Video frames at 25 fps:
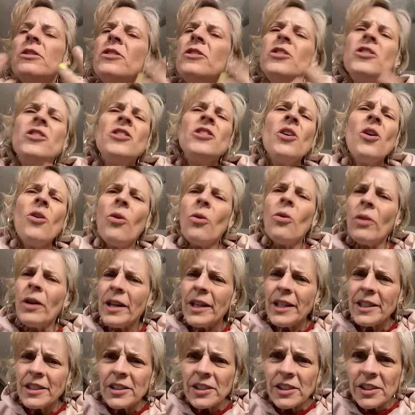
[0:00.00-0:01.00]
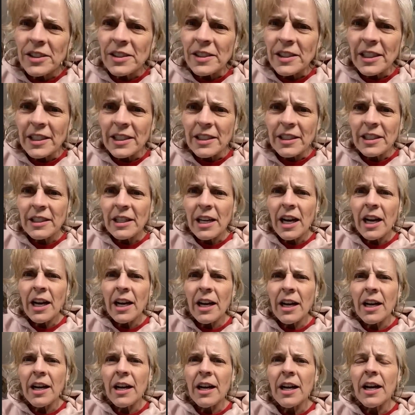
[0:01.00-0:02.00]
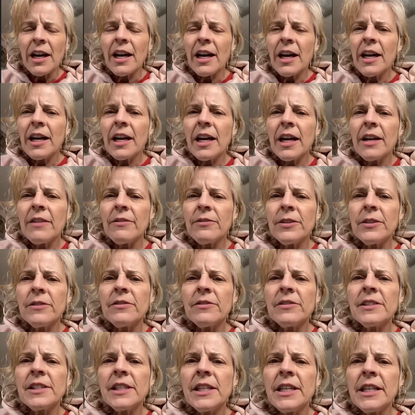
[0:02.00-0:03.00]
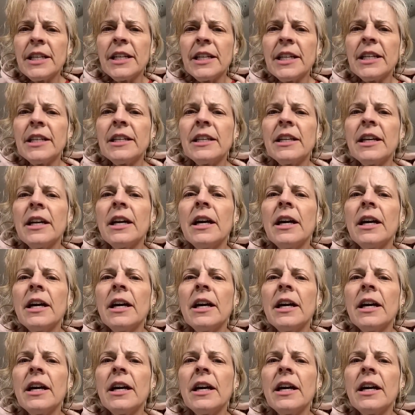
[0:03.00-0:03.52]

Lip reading: No, it's just that if you've seen it,